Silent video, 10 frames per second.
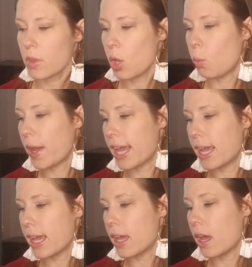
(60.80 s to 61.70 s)

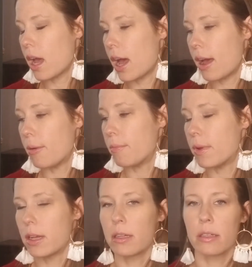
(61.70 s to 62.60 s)
We
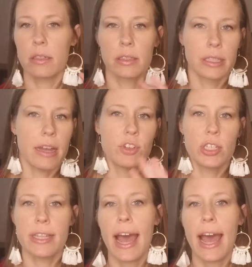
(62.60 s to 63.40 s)
love just the